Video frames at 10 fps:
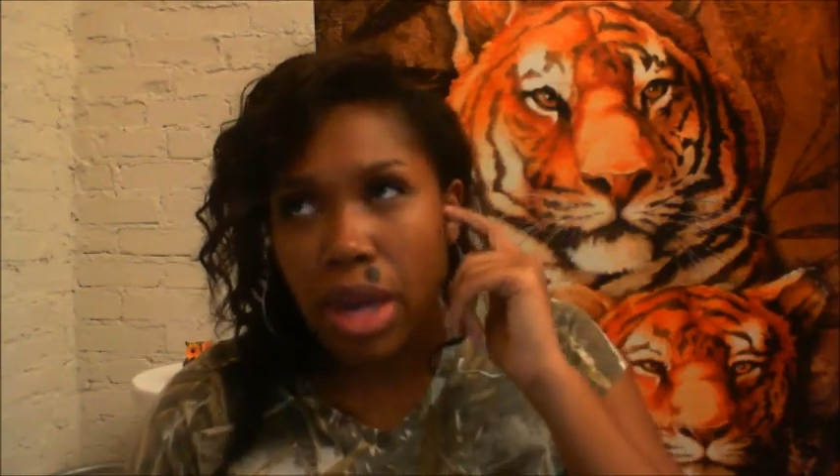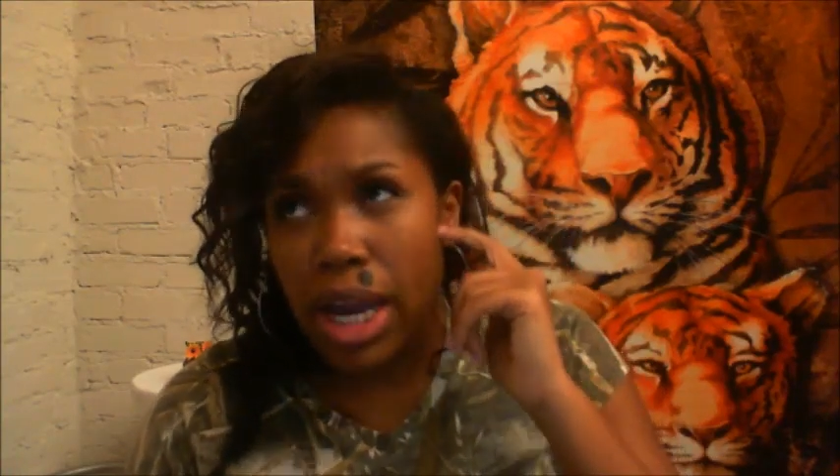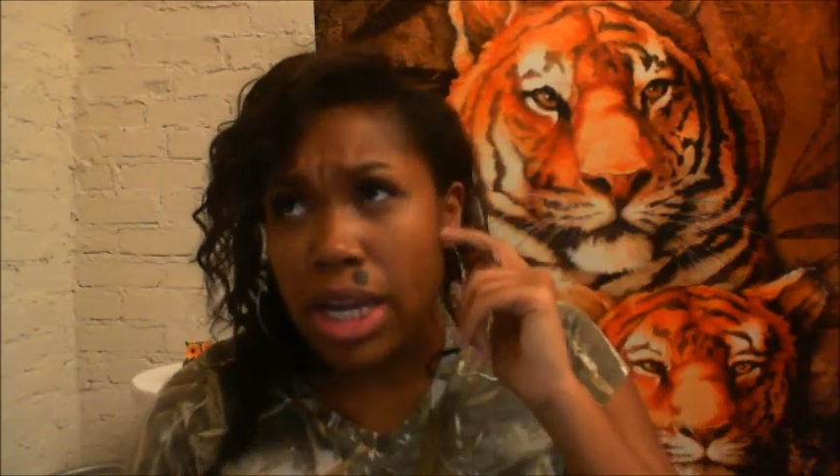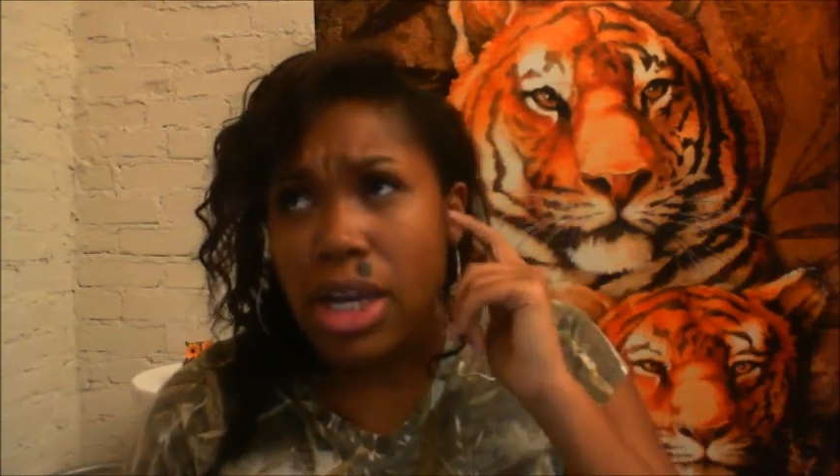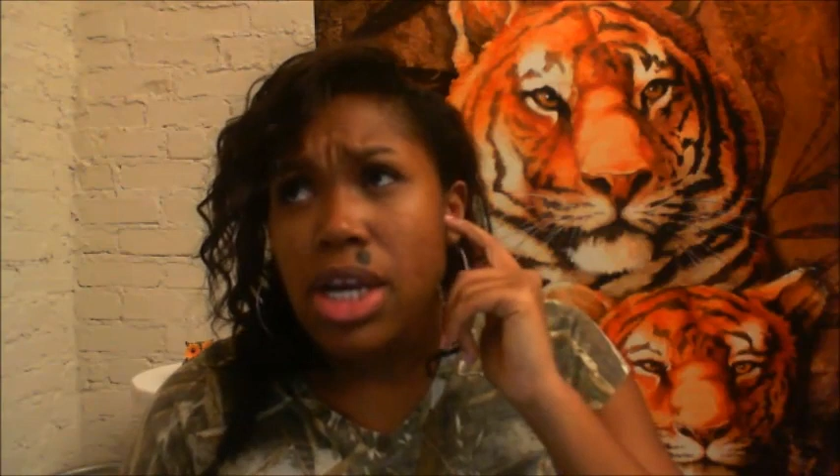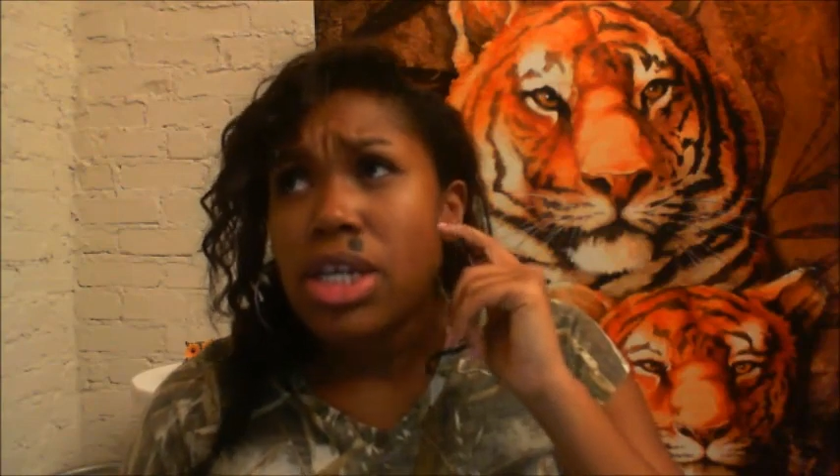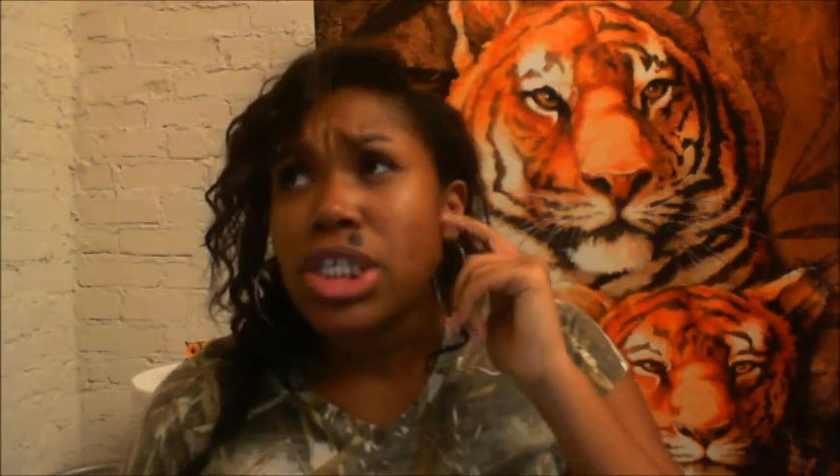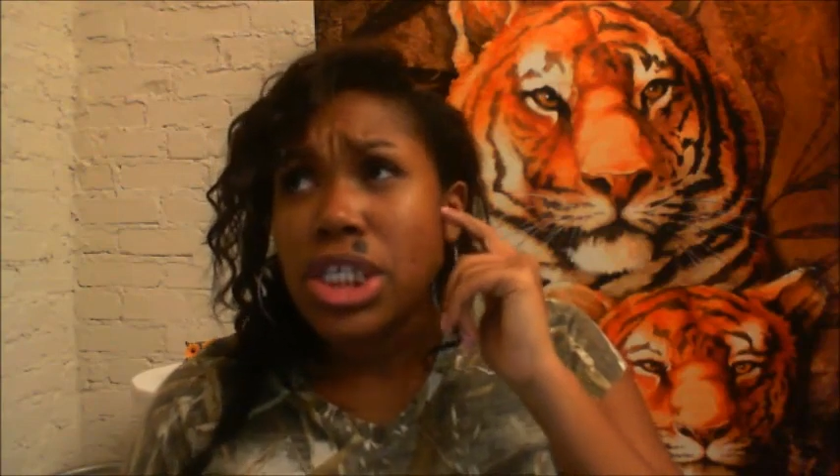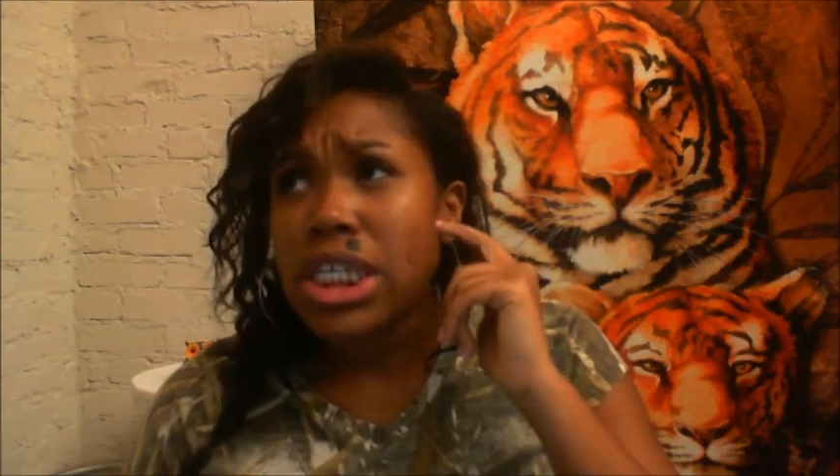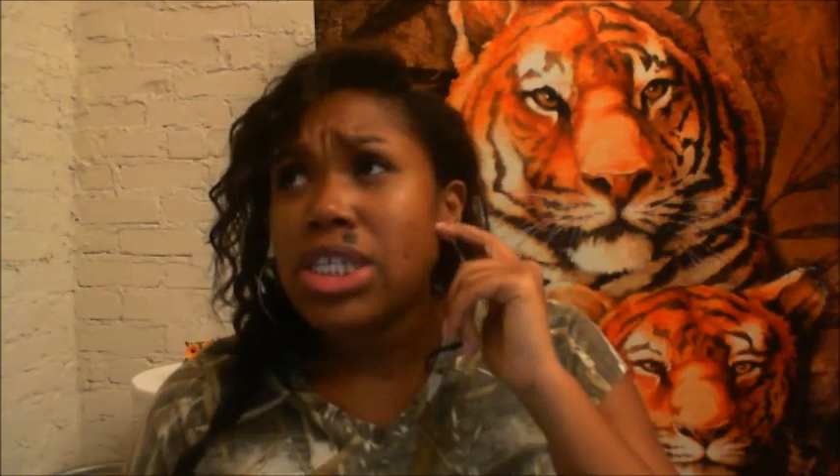and
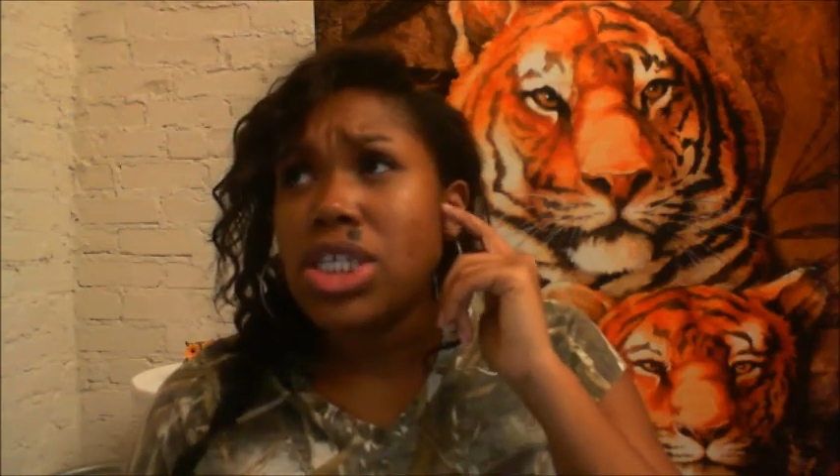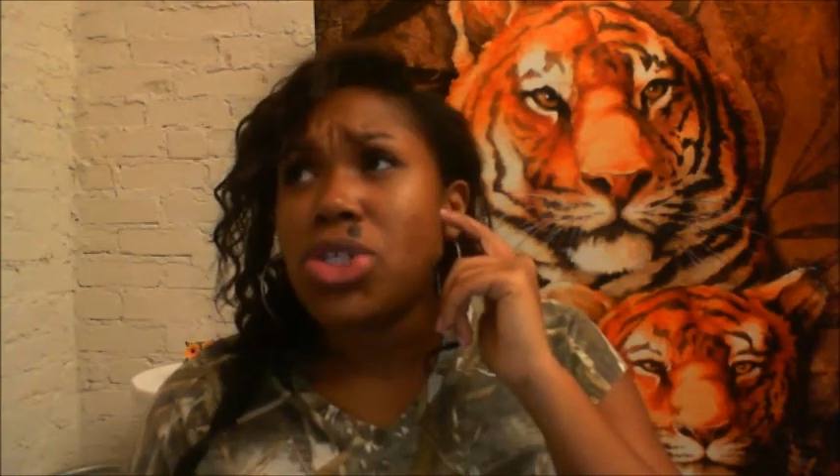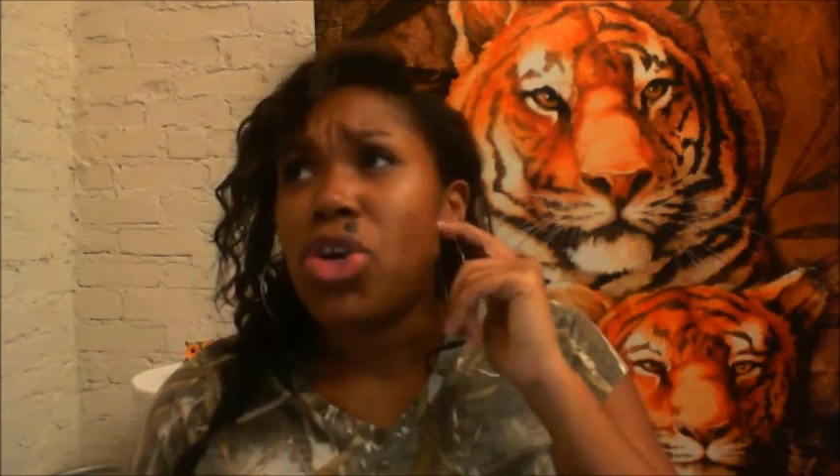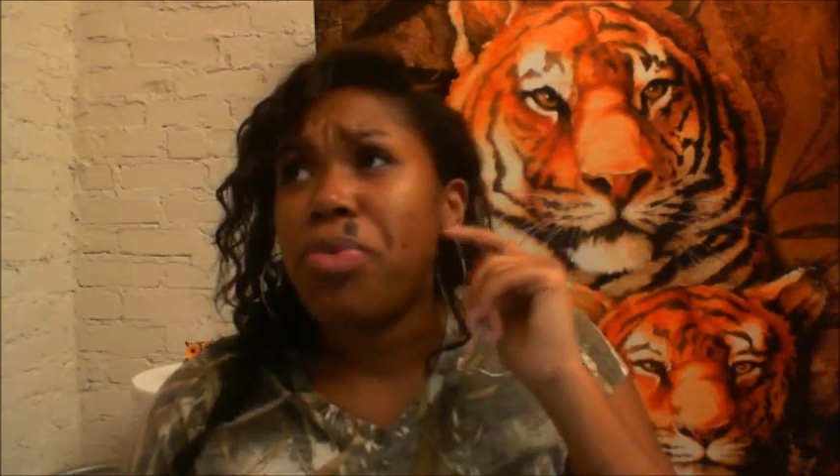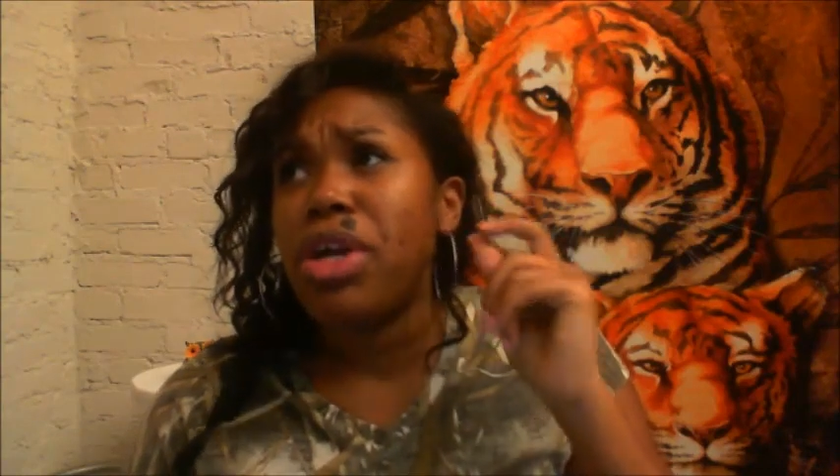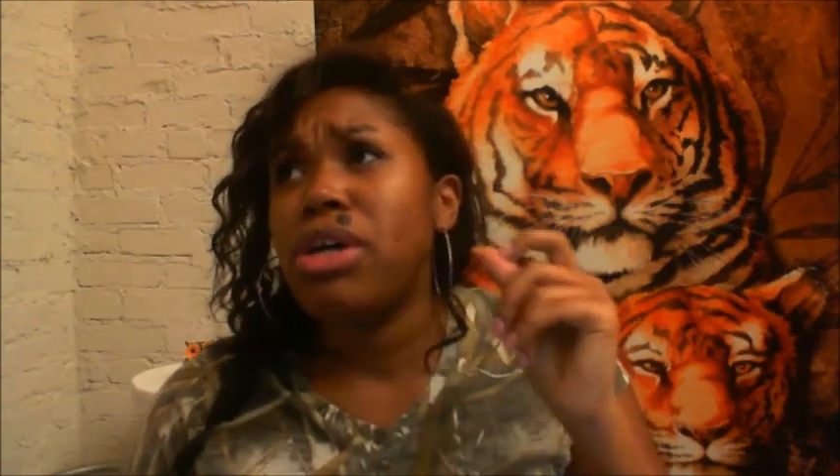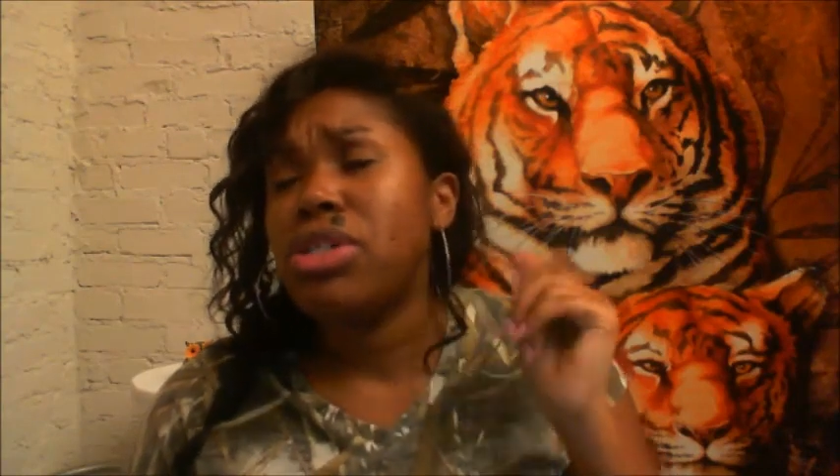she is a Scorpio,